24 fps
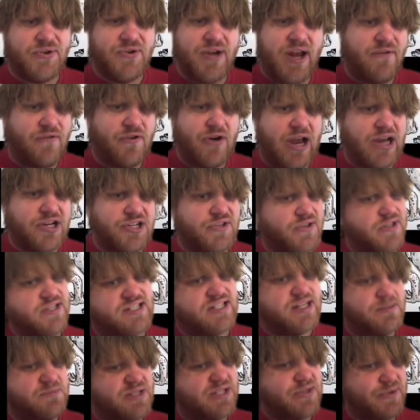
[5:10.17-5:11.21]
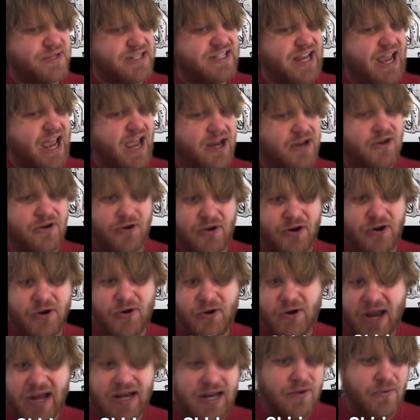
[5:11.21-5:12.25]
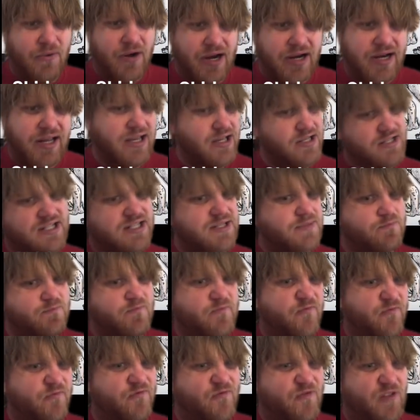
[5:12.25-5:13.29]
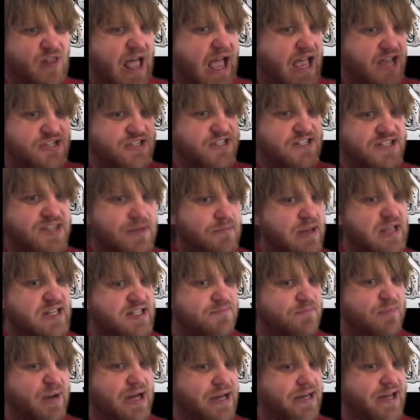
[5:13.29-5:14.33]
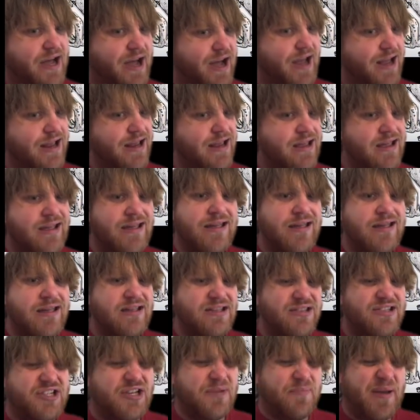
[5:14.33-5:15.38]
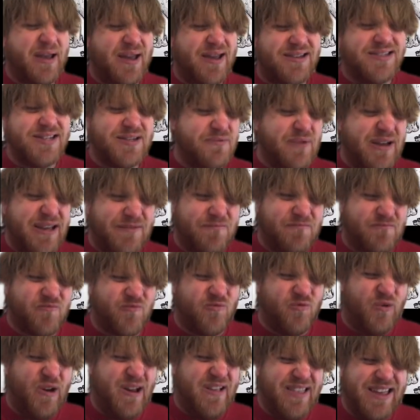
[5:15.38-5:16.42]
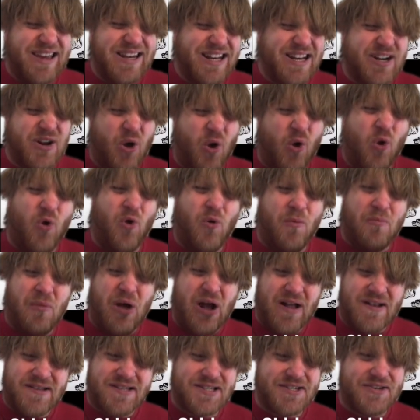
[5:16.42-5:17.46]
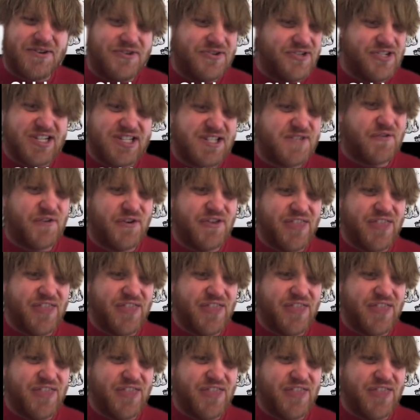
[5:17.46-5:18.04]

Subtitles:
never actually seems to attack or hurt anyone. He just flashes them his butt eye. Japan, did we really need a whole monster just for